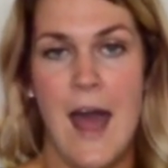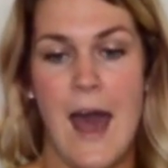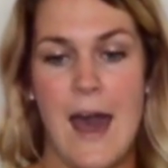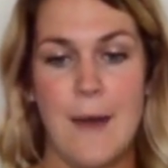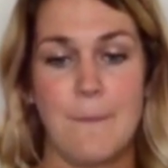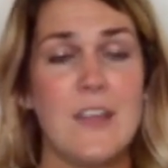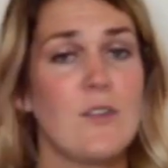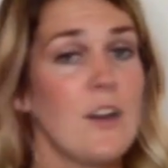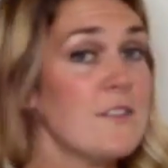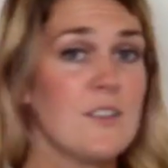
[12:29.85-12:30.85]
But
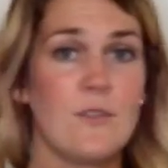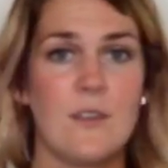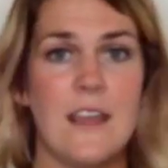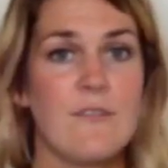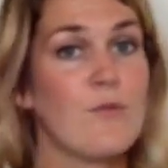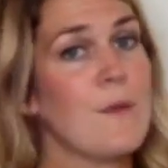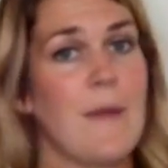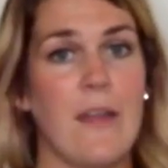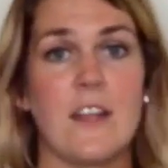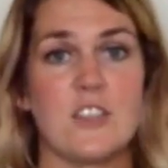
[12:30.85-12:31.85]
you can also give
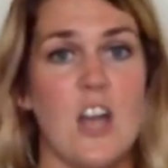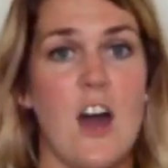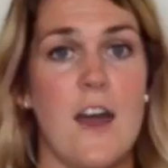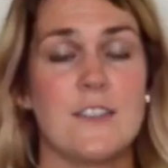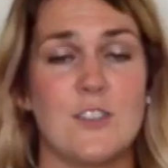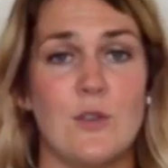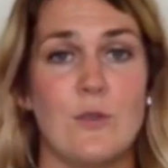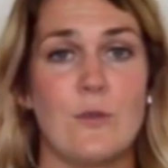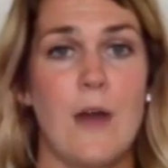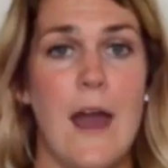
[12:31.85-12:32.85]
remailing a shot to